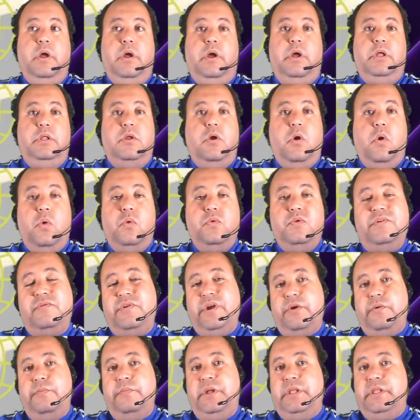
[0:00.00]
on all the
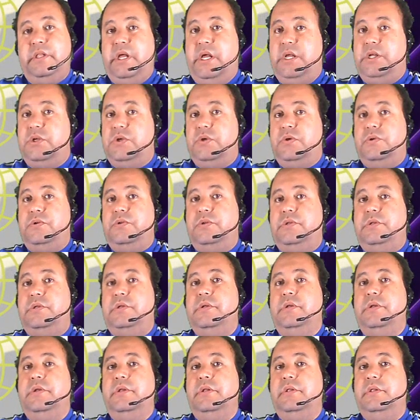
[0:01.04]
recommendations